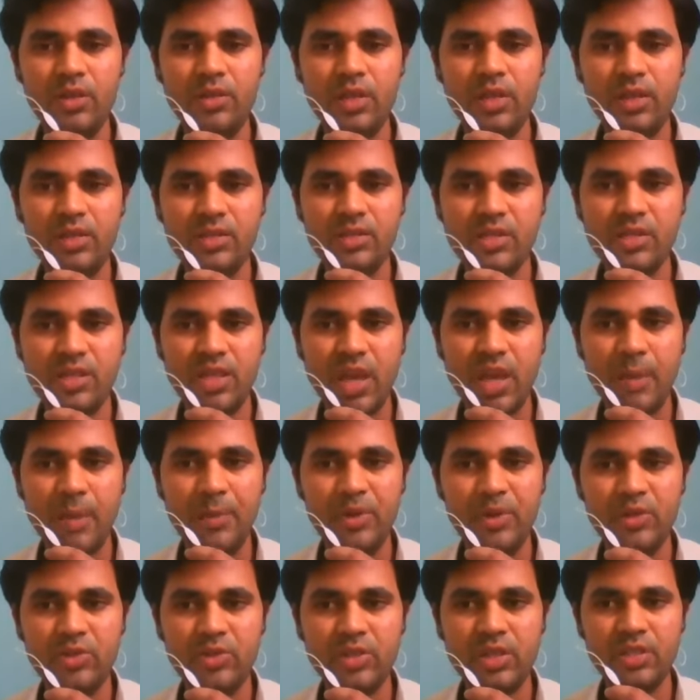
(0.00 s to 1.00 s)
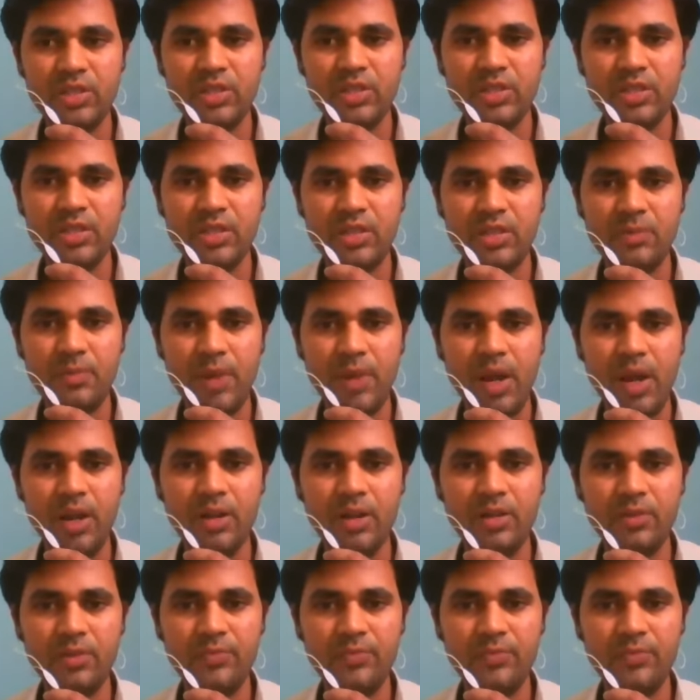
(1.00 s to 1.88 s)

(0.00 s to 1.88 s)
that is the gametogenesis in plant